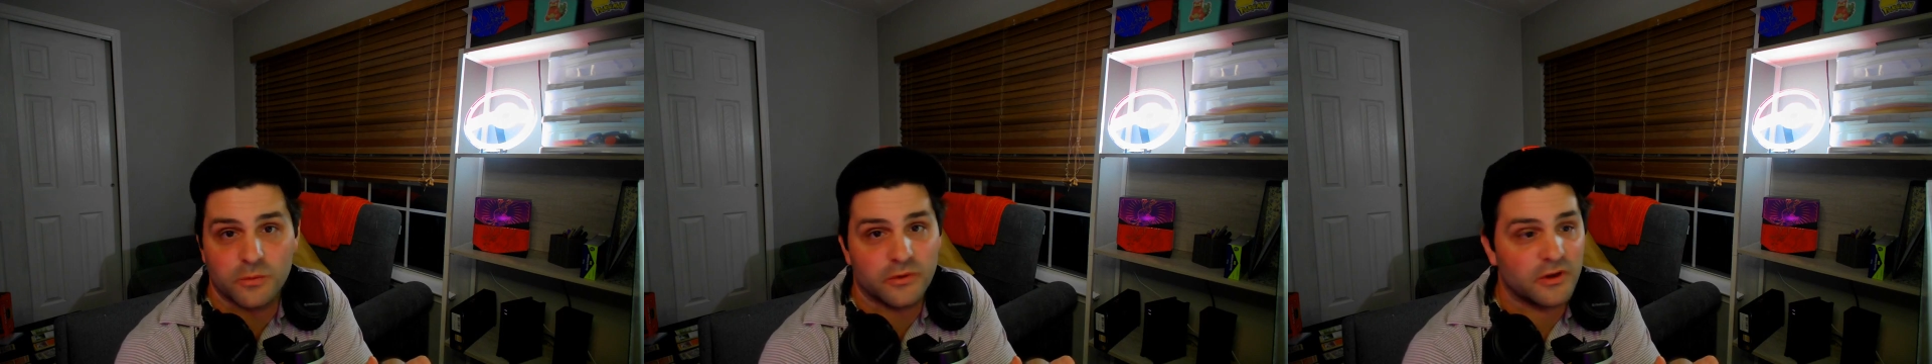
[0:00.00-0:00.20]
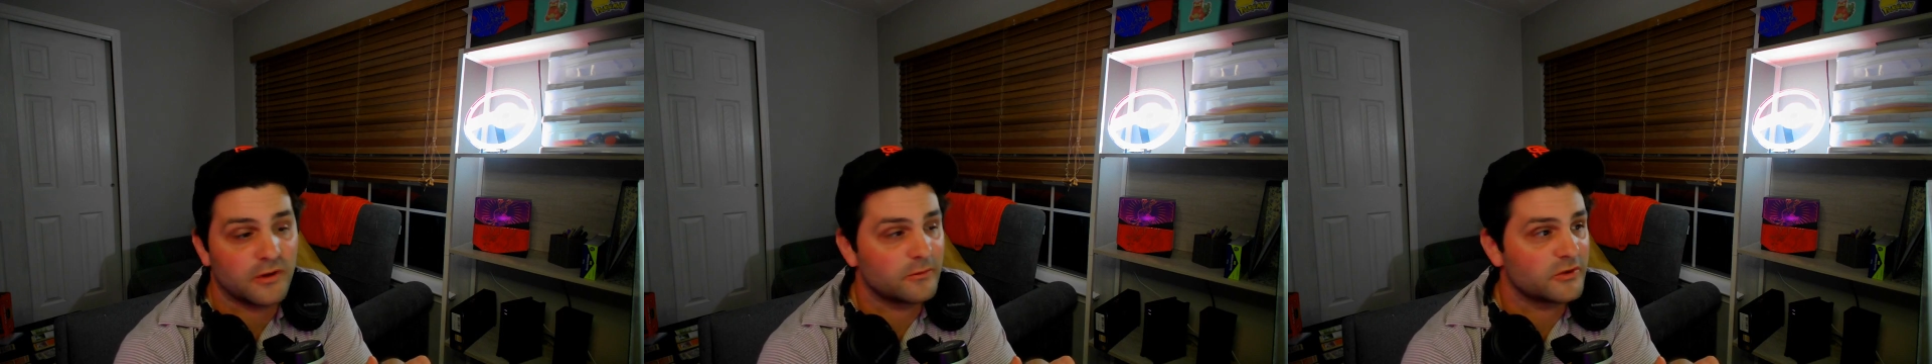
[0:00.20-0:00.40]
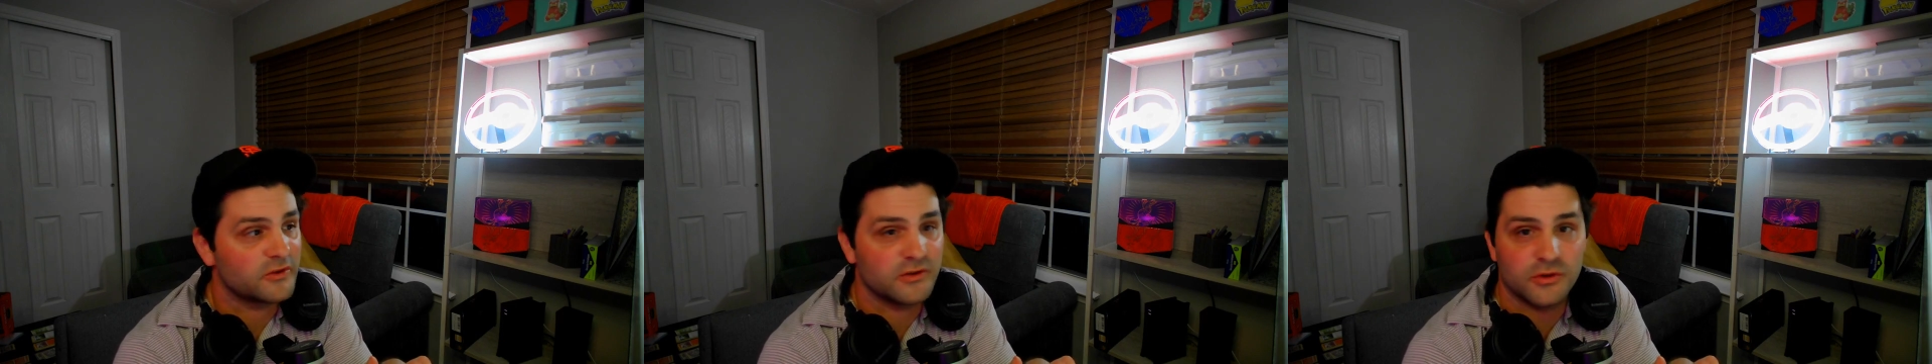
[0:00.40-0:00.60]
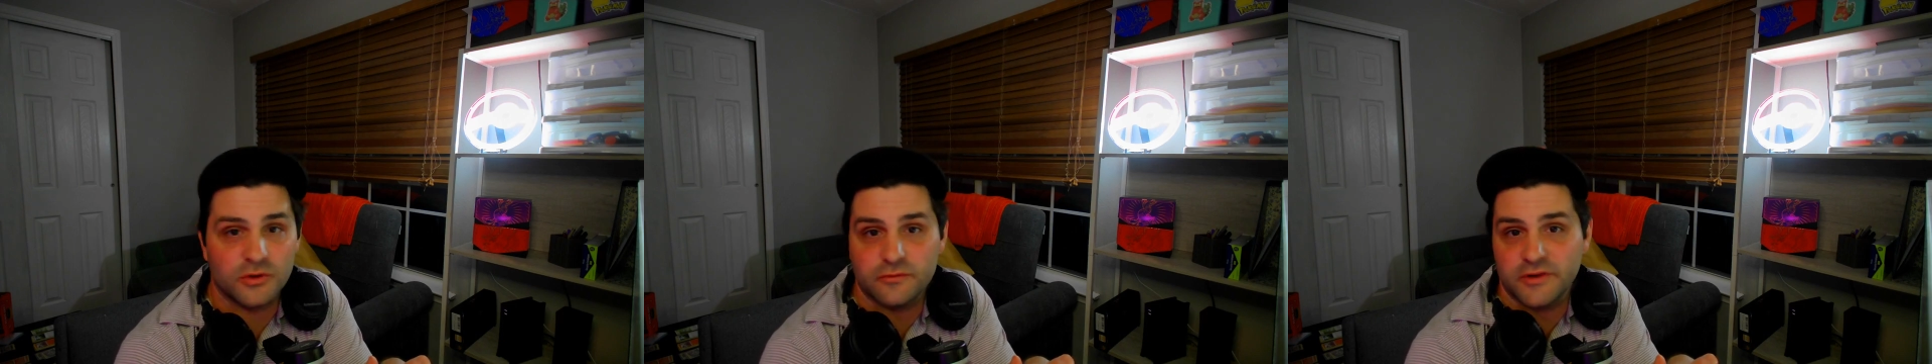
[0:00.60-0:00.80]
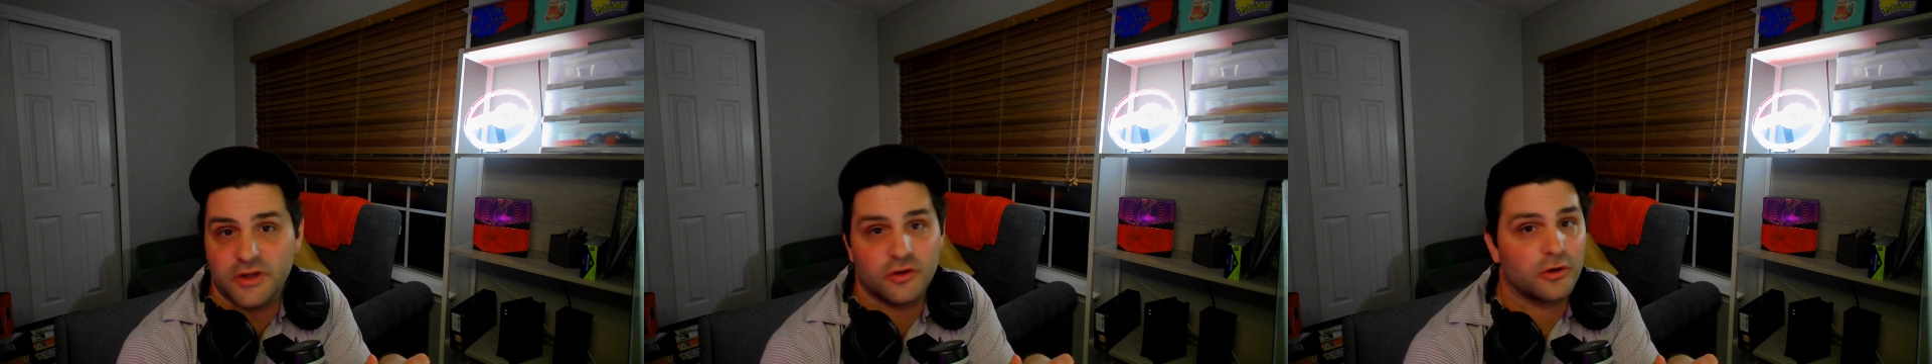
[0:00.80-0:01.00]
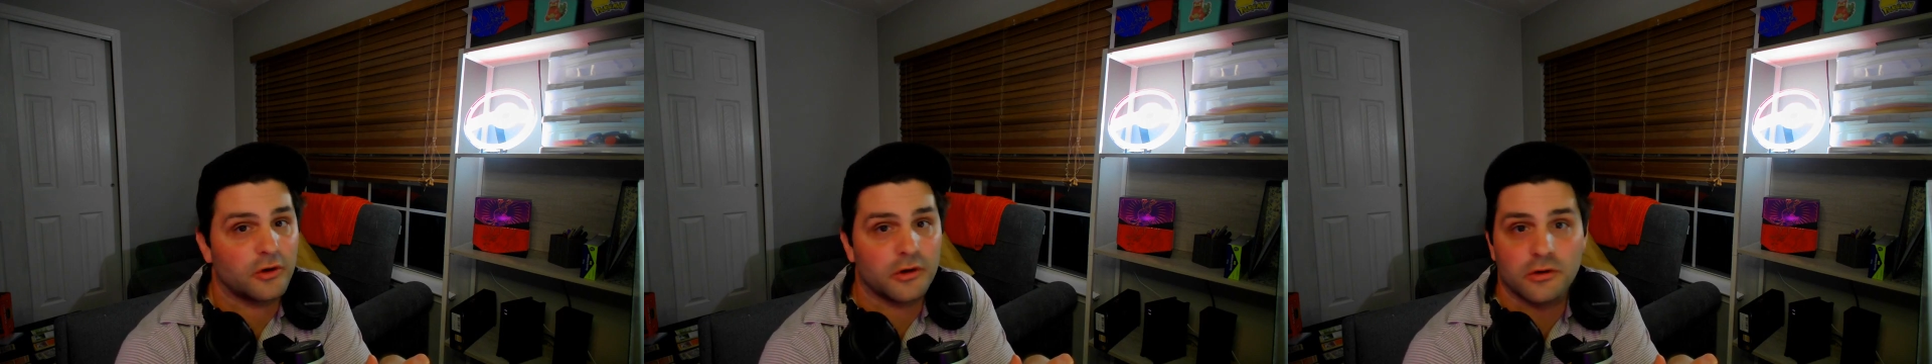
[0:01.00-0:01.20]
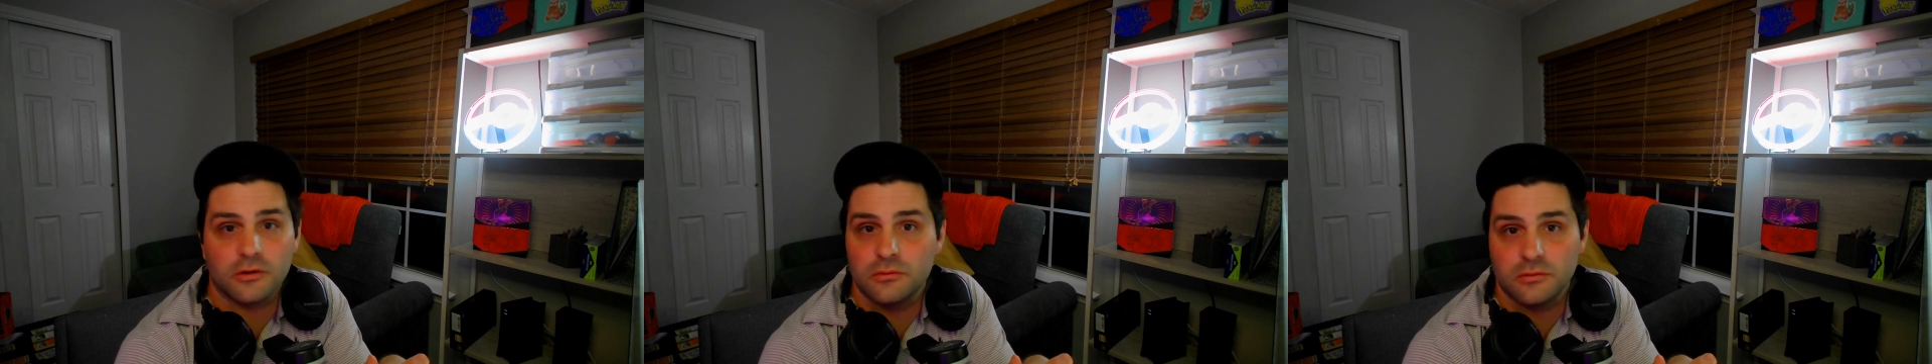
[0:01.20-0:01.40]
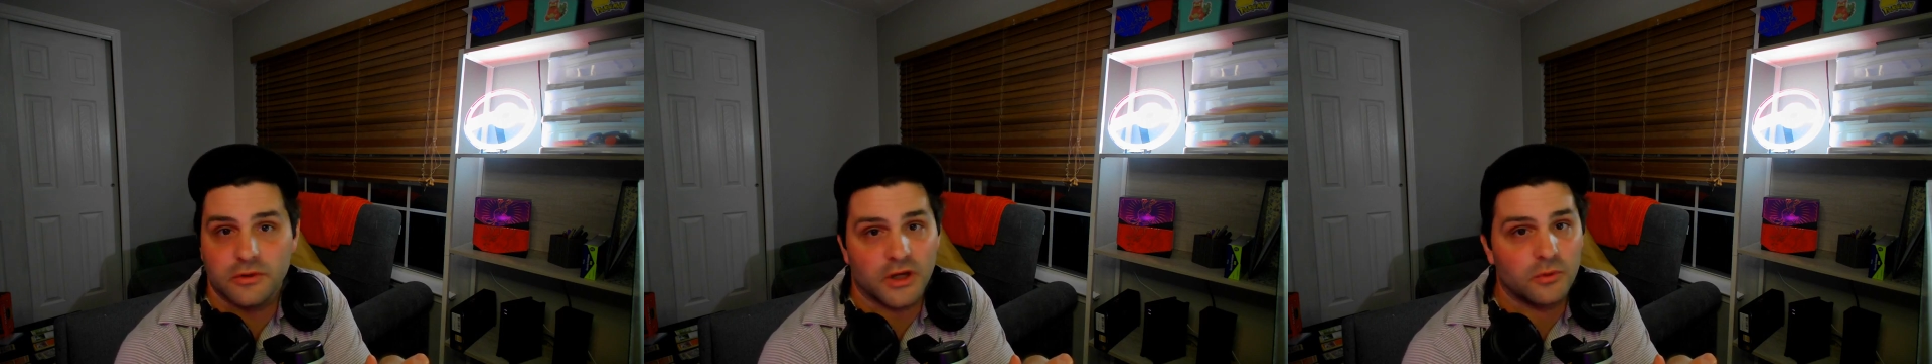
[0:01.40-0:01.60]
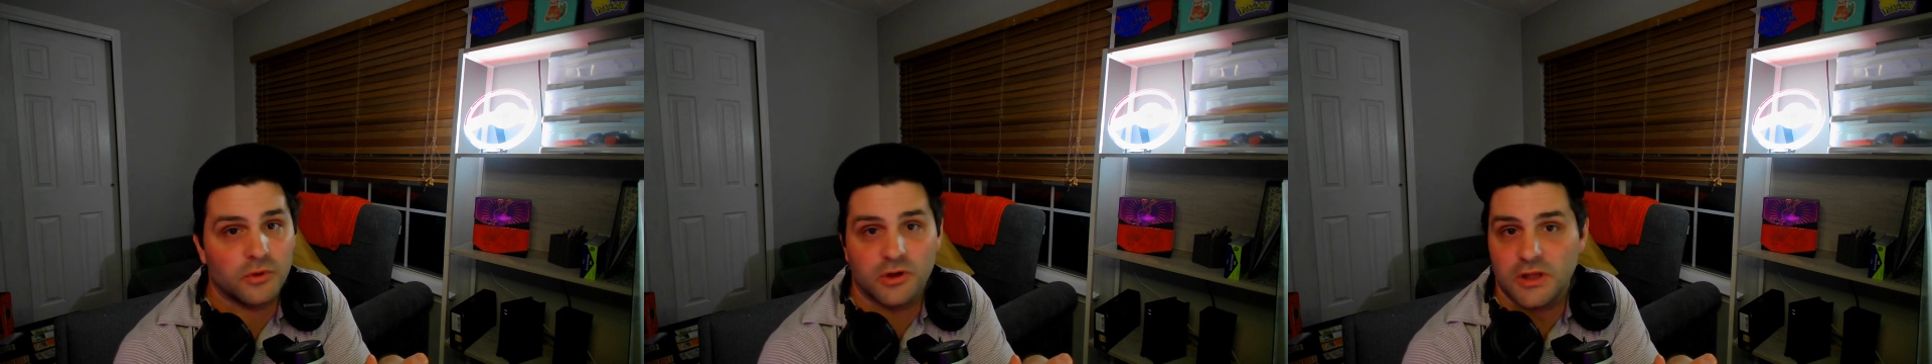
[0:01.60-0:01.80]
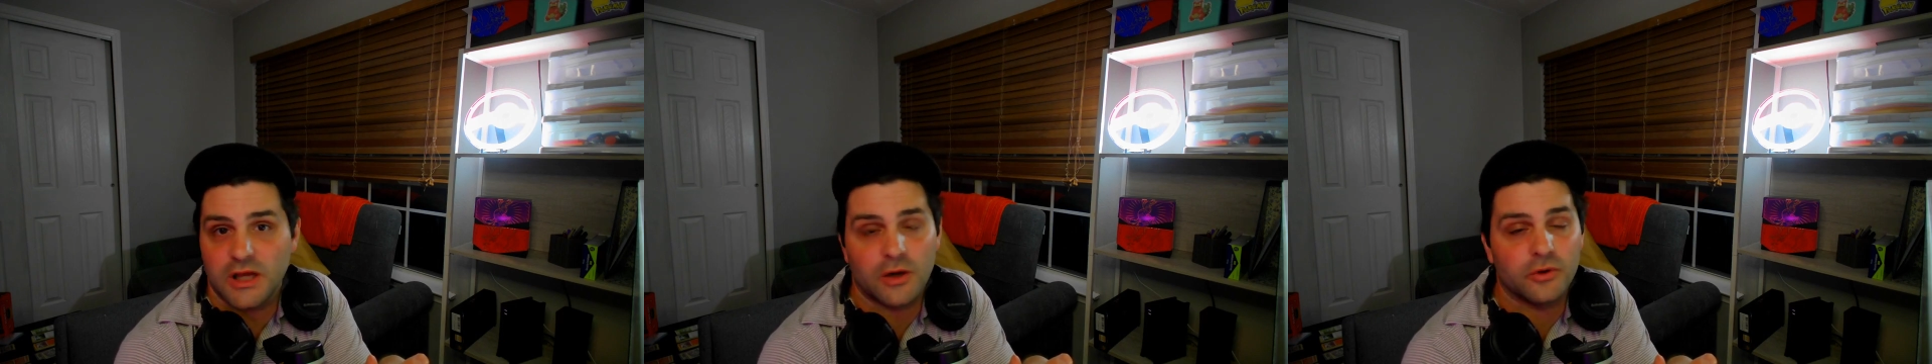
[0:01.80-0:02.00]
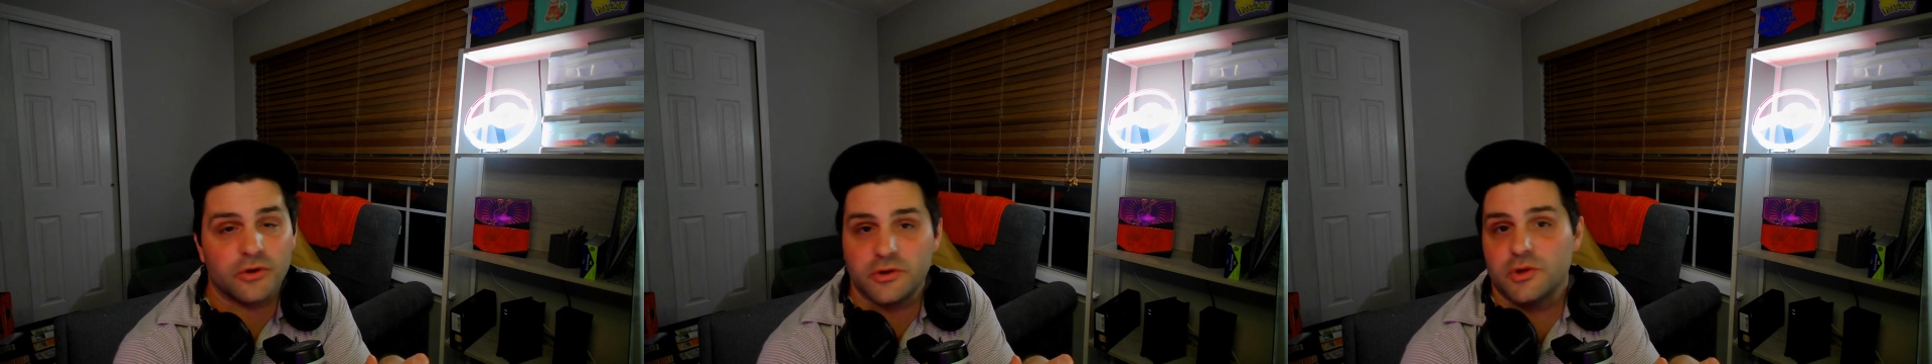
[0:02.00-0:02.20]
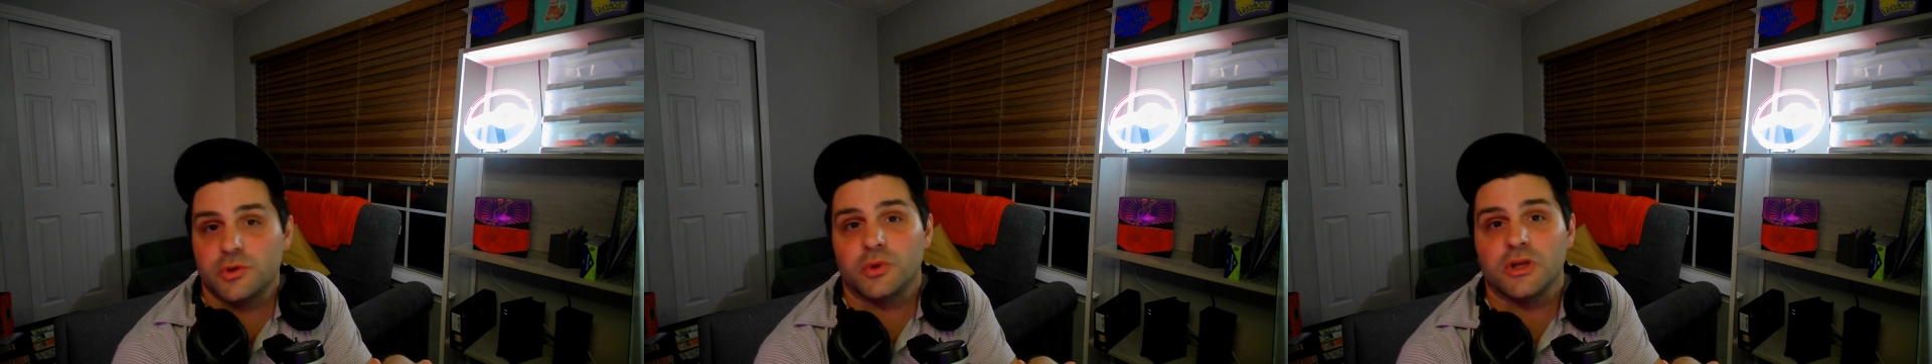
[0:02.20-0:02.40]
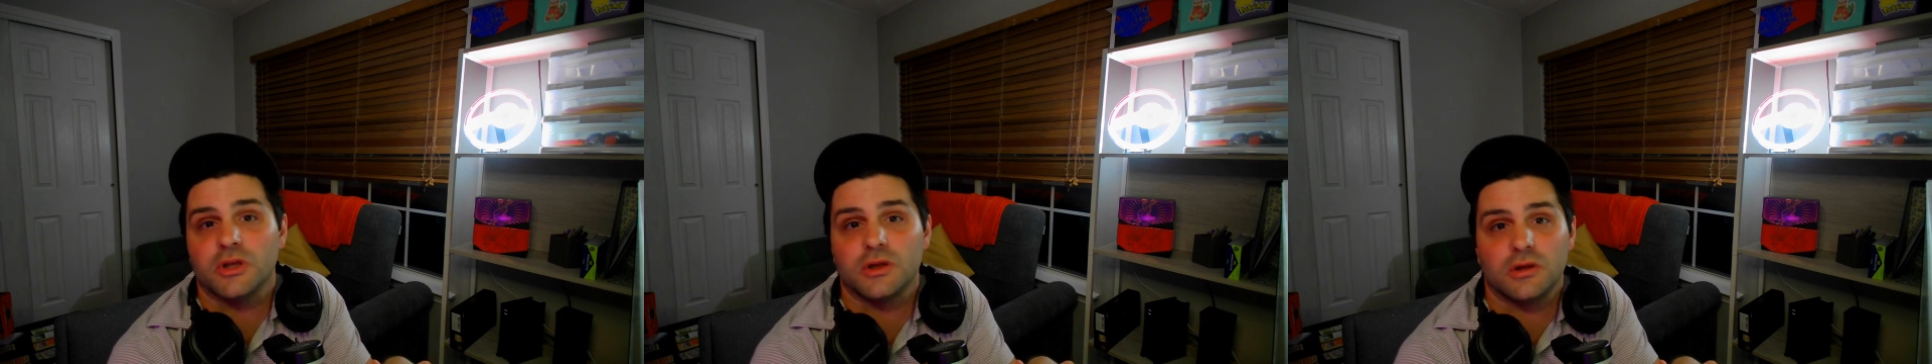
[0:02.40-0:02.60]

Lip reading: every single vendor that would allow her to do it,